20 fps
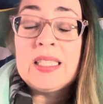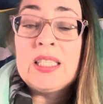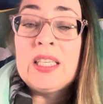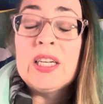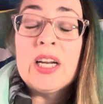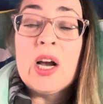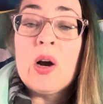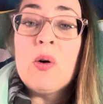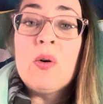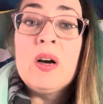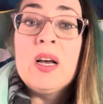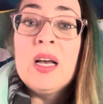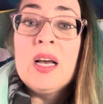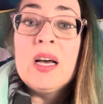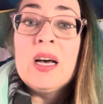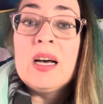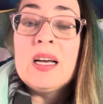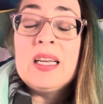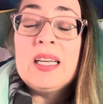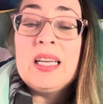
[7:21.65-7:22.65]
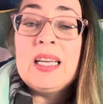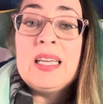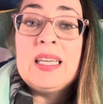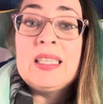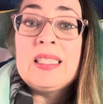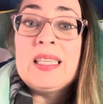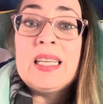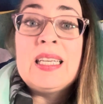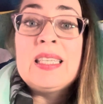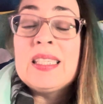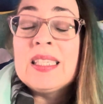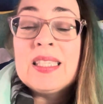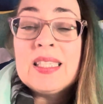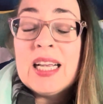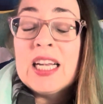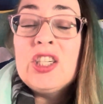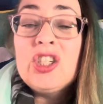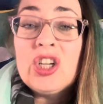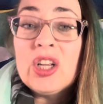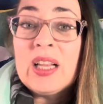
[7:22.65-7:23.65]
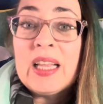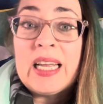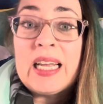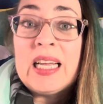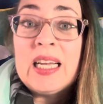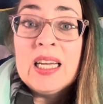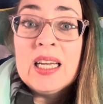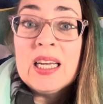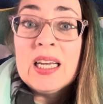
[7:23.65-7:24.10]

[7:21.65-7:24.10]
is essentially